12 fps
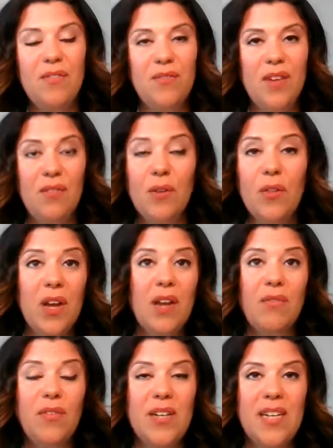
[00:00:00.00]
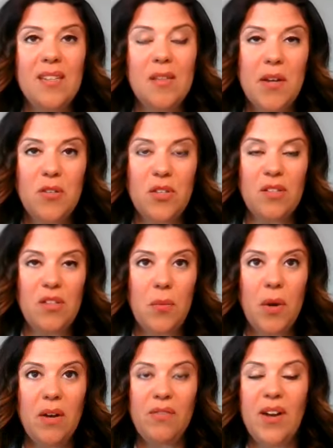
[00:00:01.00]
If you're looking for a dance specialist, you
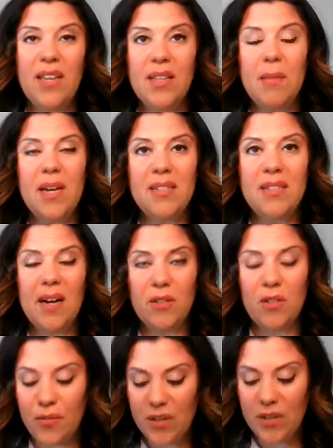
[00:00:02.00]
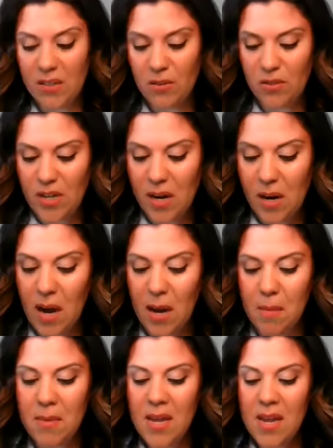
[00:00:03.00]
want to find them at
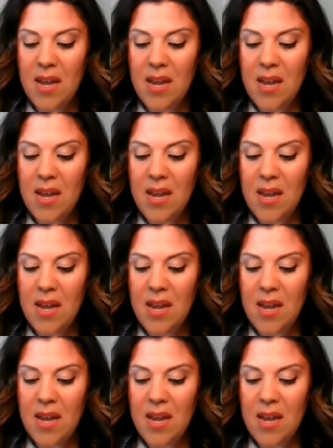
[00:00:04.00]
doctorsfordancers.com.